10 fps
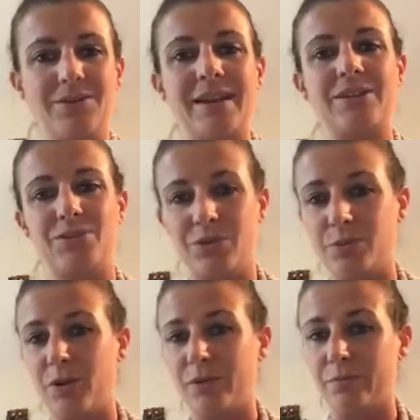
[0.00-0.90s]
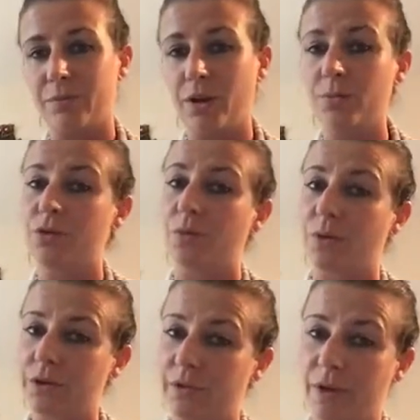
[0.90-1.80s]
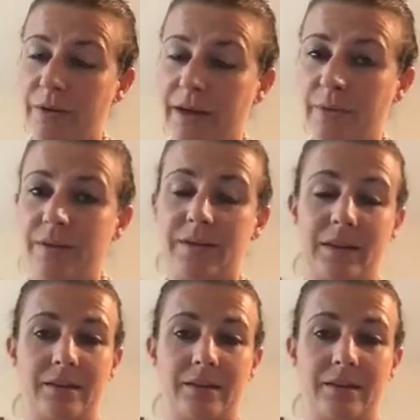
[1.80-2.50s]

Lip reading: Yes, you can work from home, you can work your own hours.